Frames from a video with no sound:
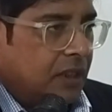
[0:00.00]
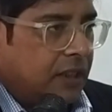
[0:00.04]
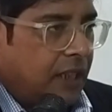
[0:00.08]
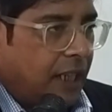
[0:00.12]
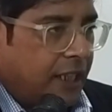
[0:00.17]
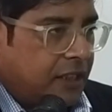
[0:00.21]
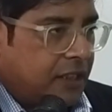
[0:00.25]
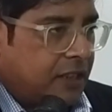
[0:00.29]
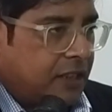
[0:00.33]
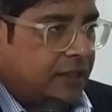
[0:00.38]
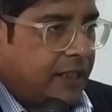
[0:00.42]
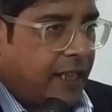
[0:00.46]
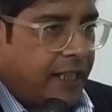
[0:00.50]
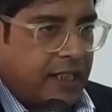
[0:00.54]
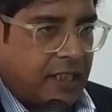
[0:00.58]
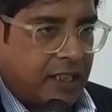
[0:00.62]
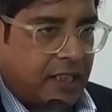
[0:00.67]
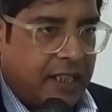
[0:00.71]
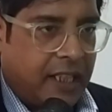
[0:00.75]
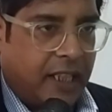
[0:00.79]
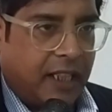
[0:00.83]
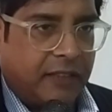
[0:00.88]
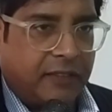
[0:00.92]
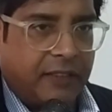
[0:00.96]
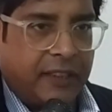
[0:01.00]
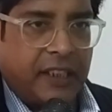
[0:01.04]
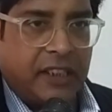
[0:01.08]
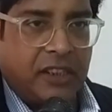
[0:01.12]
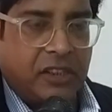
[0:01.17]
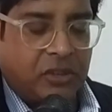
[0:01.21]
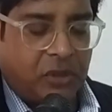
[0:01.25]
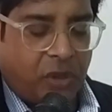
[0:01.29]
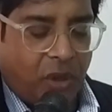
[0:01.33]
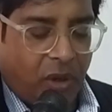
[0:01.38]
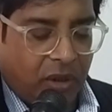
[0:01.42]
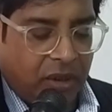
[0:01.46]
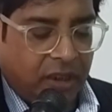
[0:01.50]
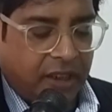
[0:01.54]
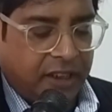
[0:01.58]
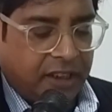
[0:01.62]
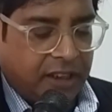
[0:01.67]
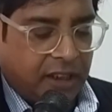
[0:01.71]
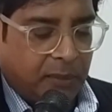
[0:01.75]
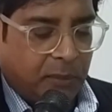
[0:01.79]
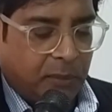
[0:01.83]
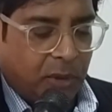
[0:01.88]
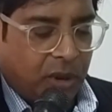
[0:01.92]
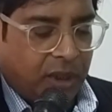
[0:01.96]
that's there very strongly
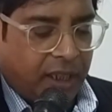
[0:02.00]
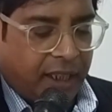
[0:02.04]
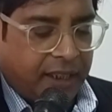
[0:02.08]
in the book.